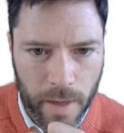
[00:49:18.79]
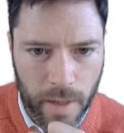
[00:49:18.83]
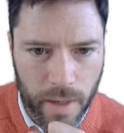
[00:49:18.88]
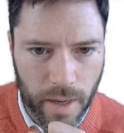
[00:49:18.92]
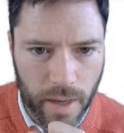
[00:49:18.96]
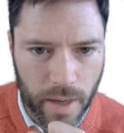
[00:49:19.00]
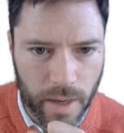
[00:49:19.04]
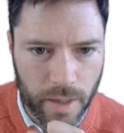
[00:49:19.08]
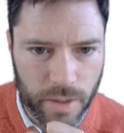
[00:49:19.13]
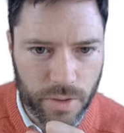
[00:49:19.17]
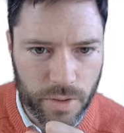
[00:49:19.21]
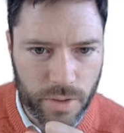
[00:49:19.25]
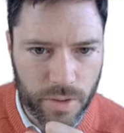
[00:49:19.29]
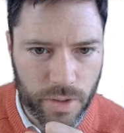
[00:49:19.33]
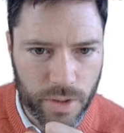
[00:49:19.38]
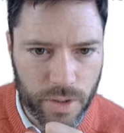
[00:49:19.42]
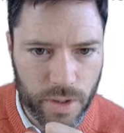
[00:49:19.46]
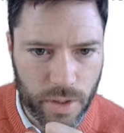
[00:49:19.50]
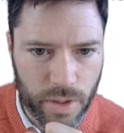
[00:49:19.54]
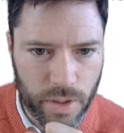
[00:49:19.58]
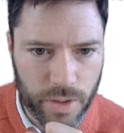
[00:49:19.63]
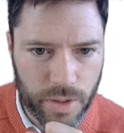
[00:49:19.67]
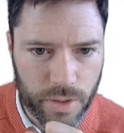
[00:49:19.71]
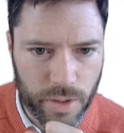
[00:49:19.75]
And
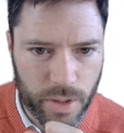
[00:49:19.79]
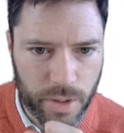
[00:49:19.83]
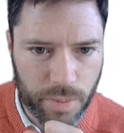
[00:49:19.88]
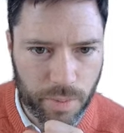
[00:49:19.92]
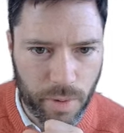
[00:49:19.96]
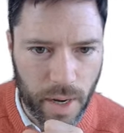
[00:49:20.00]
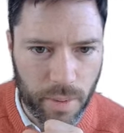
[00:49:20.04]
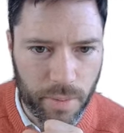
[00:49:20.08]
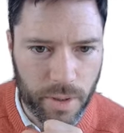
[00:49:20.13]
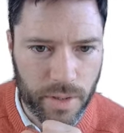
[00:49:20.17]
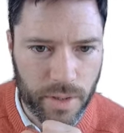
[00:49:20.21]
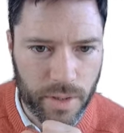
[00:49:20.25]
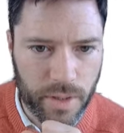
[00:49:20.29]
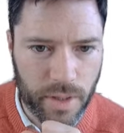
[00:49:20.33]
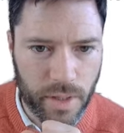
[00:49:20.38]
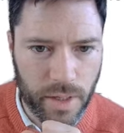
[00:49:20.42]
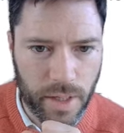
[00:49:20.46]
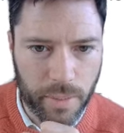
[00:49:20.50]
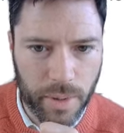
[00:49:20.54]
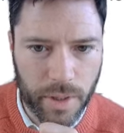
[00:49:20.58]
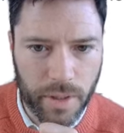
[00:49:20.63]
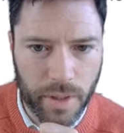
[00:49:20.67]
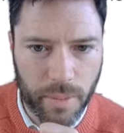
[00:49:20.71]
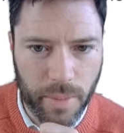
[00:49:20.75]
there's also this parameter to
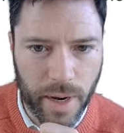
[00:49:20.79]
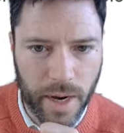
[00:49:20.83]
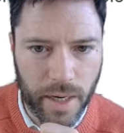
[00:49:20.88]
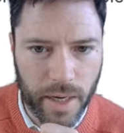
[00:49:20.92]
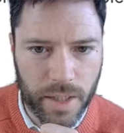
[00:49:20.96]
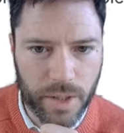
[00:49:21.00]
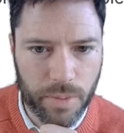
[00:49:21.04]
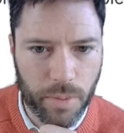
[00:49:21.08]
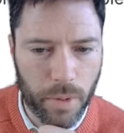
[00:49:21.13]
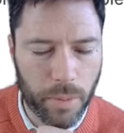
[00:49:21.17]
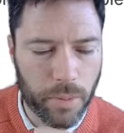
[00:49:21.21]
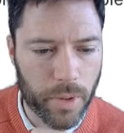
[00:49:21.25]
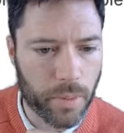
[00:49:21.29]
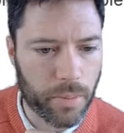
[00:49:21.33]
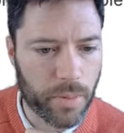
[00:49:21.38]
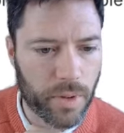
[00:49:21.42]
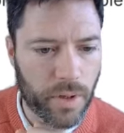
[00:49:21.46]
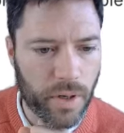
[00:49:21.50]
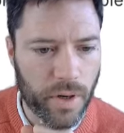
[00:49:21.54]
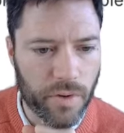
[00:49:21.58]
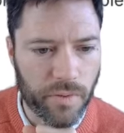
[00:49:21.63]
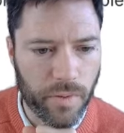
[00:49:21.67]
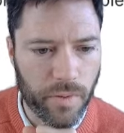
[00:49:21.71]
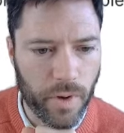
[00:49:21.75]
limit the maximum
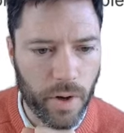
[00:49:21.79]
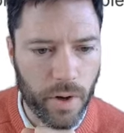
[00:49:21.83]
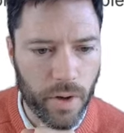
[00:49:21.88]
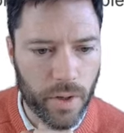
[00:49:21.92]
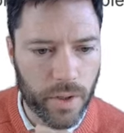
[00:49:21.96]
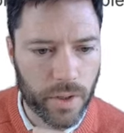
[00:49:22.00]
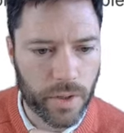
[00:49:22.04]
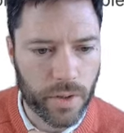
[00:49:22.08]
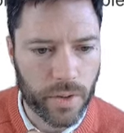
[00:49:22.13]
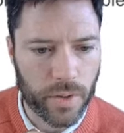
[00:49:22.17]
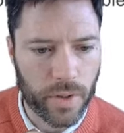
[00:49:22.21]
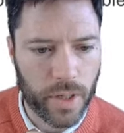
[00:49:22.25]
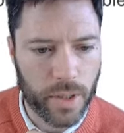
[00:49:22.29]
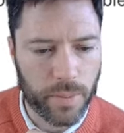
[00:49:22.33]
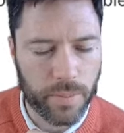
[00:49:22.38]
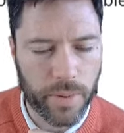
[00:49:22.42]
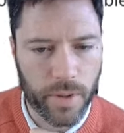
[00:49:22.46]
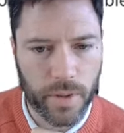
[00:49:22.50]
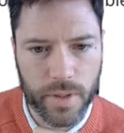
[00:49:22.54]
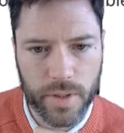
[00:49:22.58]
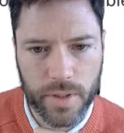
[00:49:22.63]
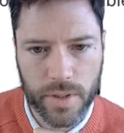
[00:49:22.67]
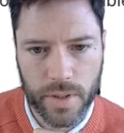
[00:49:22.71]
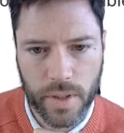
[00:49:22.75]
number of audio
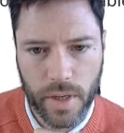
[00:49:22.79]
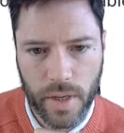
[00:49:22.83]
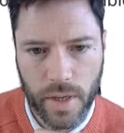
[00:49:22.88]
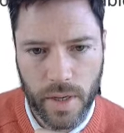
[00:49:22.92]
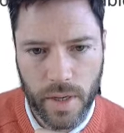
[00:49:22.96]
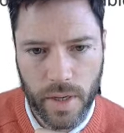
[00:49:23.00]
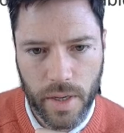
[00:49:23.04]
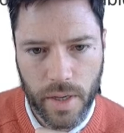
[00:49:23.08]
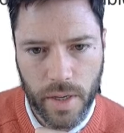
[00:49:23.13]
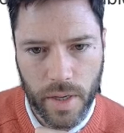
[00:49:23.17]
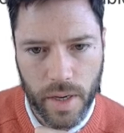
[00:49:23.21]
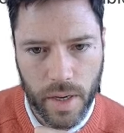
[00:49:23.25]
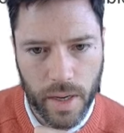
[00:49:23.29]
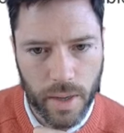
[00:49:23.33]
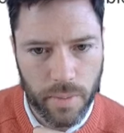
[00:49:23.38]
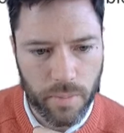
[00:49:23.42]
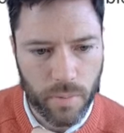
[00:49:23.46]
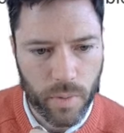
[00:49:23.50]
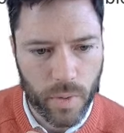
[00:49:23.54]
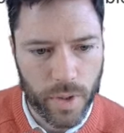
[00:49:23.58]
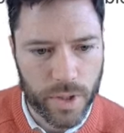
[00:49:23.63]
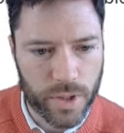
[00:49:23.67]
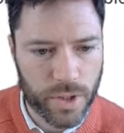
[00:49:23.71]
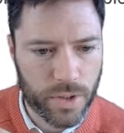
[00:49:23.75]
inputs,
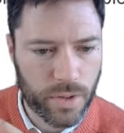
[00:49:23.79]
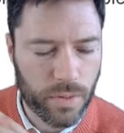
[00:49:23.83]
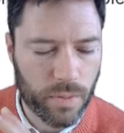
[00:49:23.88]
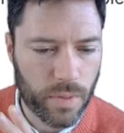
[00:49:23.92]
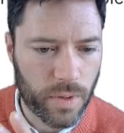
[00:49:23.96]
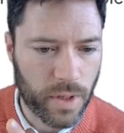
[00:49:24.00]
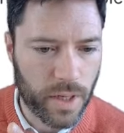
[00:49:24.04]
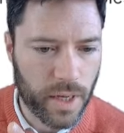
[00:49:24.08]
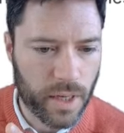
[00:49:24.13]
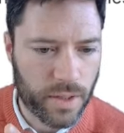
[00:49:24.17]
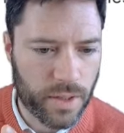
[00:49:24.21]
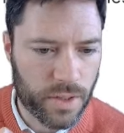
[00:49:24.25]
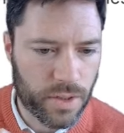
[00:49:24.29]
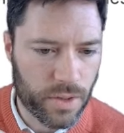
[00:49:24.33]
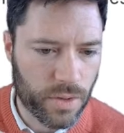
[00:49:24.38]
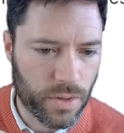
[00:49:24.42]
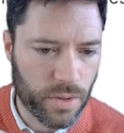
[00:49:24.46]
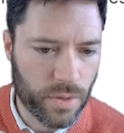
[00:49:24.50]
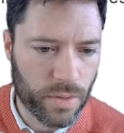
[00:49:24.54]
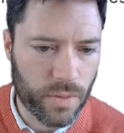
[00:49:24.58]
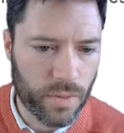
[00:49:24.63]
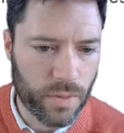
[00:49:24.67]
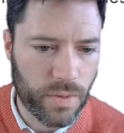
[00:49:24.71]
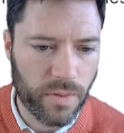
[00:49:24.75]
which relates
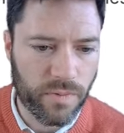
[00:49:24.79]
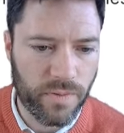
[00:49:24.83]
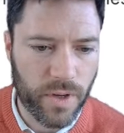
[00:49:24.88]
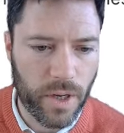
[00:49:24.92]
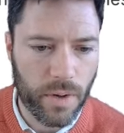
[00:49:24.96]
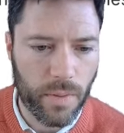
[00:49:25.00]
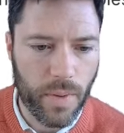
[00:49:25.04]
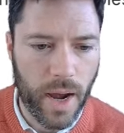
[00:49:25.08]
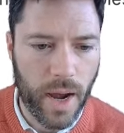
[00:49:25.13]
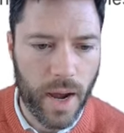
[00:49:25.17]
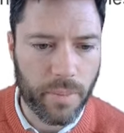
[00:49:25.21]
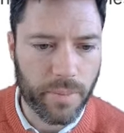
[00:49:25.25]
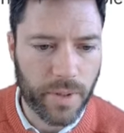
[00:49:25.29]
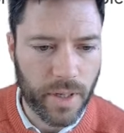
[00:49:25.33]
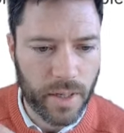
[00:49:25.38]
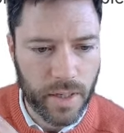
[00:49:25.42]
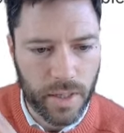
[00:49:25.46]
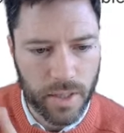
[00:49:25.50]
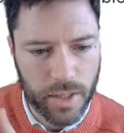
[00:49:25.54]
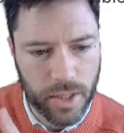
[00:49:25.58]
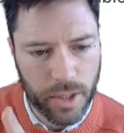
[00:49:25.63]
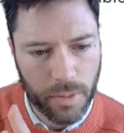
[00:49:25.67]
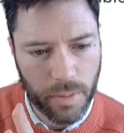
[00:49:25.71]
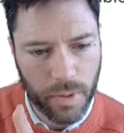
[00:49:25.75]
to the VRAM that
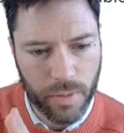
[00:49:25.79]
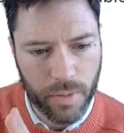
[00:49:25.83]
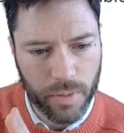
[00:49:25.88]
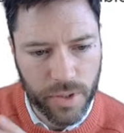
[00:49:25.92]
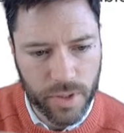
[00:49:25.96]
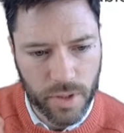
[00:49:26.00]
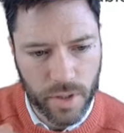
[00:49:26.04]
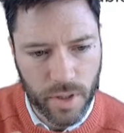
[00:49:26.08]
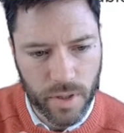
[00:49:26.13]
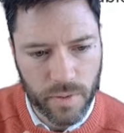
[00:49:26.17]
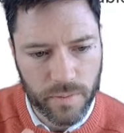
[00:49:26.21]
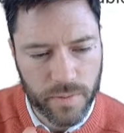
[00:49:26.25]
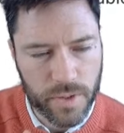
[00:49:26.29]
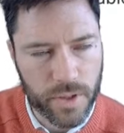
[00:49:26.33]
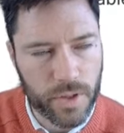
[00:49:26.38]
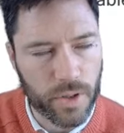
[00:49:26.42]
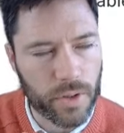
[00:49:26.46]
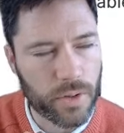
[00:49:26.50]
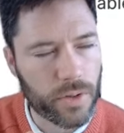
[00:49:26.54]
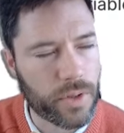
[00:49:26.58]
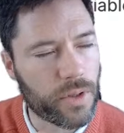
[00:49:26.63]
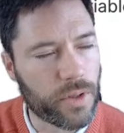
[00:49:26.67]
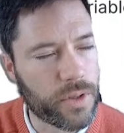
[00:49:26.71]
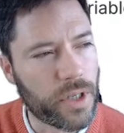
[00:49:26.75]
needs to be reserved.
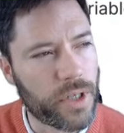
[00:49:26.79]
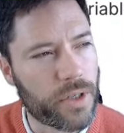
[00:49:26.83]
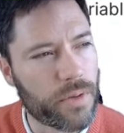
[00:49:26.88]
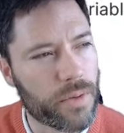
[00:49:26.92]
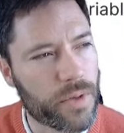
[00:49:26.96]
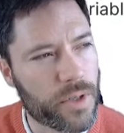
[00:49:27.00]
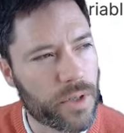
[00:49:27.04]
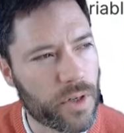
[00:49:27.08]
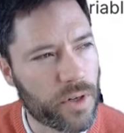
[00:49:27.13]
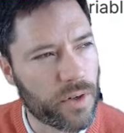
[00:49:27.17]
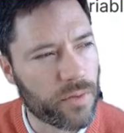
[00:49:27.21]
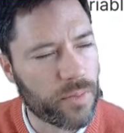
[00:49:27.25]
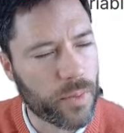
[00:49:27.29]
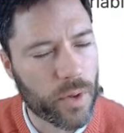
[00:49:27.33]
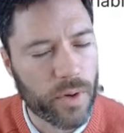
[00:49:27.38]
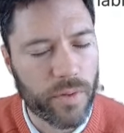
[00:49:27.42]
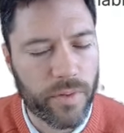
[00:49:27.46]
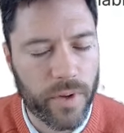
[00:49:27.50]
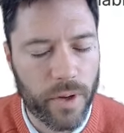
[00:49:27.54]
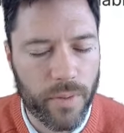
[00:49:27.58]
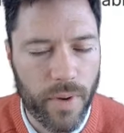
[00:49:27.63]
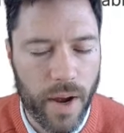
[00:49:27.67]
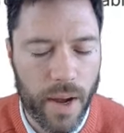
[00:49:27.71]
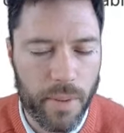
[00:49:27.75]
So you'll need to reserve more
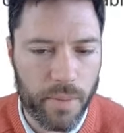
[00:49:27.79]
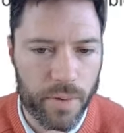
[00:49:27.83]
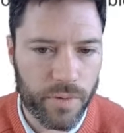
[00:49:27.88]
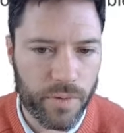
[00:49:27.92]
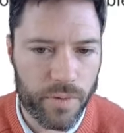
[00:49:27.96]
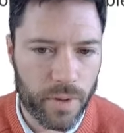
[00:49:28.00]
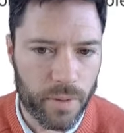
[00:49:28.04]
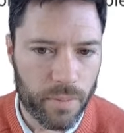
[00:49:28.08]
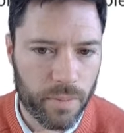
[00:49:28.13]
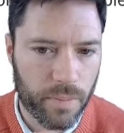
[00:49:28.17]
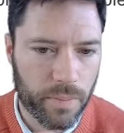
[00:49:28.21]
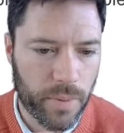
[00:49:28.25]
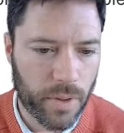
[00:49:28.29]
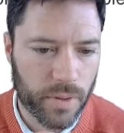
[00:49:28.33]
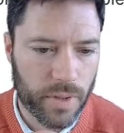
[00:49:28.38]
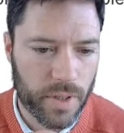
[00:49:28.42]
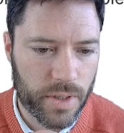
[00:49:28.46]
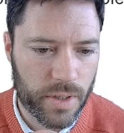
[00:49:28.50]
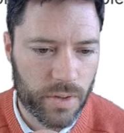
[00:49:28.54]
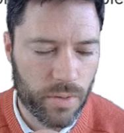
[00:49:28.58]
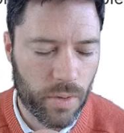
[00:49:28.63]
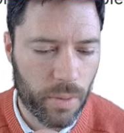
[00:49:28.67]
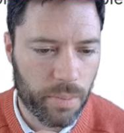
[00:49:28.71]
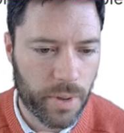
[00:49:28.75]
VRAM if you put
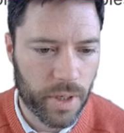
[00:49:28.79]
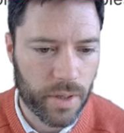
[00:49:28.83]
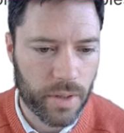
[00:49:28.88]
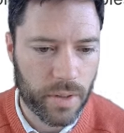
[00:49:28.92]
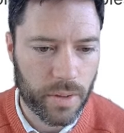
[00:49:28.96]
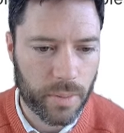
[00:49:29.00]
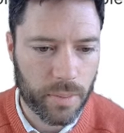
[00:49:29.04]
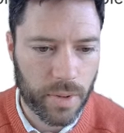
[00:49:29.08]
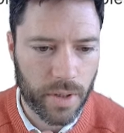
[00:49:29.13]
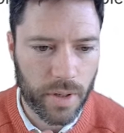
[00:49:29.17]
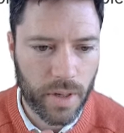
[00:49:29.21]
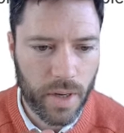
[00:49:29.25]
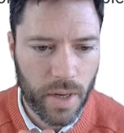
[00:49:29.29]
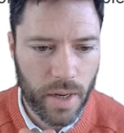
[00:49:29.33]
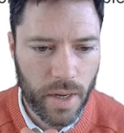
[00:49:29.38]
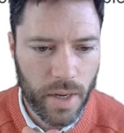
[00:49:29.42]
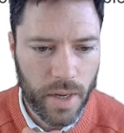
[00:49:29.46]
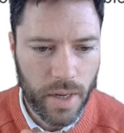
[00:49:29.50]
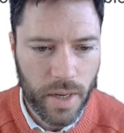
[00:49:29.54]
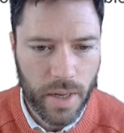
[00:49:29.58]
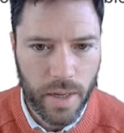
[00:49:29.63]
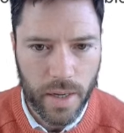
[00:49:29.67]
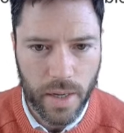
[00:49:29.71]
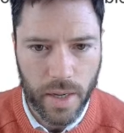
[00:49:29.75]
this to a bigger number.
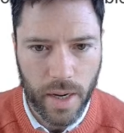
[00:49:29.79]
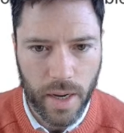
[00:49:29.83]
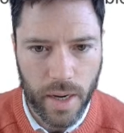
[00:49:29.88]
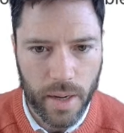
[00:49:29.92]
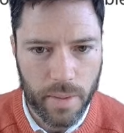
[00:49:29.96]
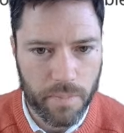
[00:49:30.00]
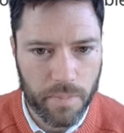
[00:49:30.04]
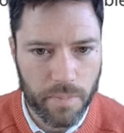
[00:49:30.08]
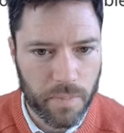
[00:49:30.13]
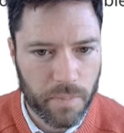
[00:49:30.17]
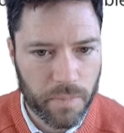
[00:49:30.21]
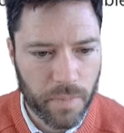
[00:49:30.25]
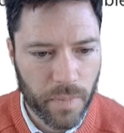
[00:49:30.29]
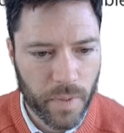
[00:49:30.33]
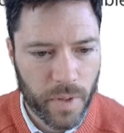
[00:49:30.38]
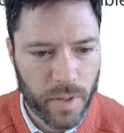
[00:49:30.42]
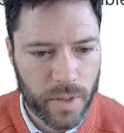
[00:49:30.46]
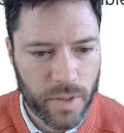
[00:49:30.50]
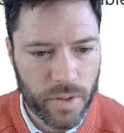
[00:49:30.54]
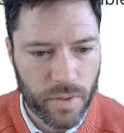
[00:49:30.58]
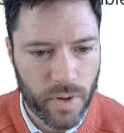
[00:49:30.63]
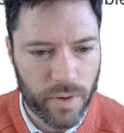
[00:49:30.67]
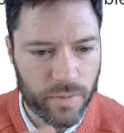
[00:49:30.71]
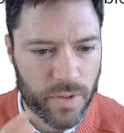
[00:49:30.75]

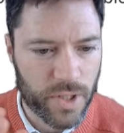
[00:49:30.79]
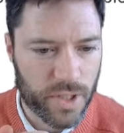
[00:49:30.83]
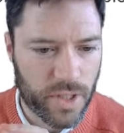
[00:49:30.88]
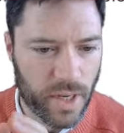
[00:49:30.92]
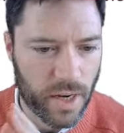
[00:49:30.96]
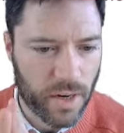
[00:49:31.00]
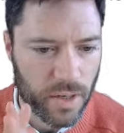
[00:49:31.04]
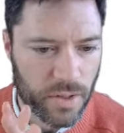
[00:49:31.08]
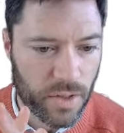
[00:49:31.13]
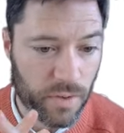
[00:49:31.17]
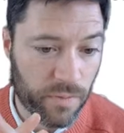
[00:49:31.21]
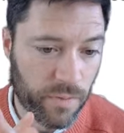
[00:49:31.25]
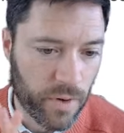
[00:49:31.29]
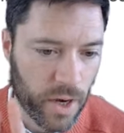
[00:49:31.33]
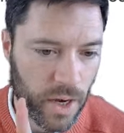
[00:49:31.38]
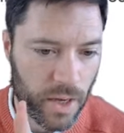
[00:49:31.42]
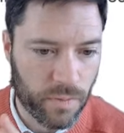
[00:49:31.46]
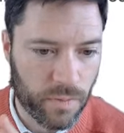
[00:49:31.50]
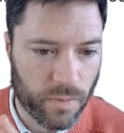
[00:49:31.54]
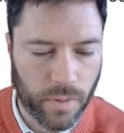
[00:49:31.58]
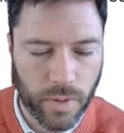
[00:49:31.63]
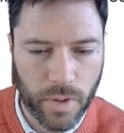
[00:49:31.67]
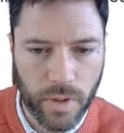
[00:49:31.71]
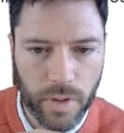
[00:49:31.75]
So I've just set it to
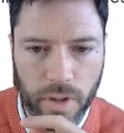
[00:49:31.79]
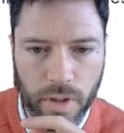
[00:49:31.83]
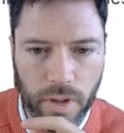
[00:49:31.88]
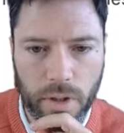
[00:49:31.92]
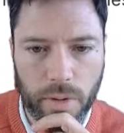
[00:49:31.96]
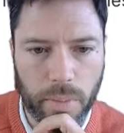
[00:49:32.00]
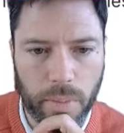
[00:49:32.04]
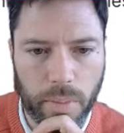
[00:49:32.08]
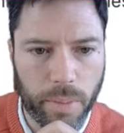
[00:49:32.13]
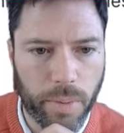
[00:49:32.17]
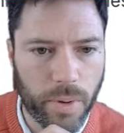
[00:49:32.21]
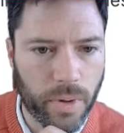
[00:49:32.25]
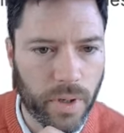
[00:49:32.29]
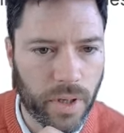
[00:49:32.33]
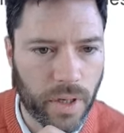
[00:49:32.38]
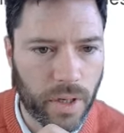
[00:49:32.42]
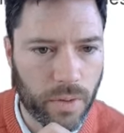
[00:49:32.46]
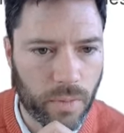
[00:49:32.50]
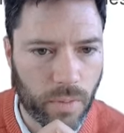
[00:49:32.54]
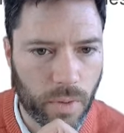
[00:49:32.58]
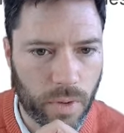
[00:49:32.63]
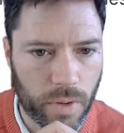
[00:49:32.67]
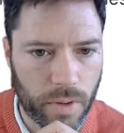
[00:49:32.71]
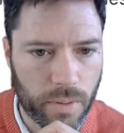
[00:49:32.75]
5. We're only going to be putting
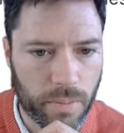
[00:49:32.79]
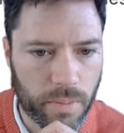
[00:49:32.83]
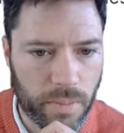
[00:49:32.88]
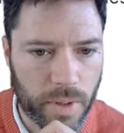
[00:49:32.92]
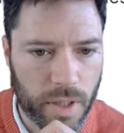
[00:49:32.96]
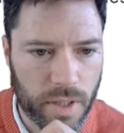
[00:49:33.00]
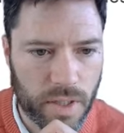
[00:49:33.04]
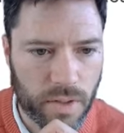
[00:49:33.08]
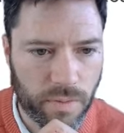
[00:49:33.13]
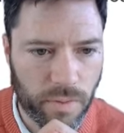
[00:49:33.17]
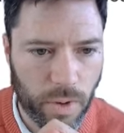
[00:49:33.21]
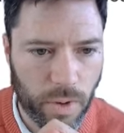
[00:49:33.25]
in one piece of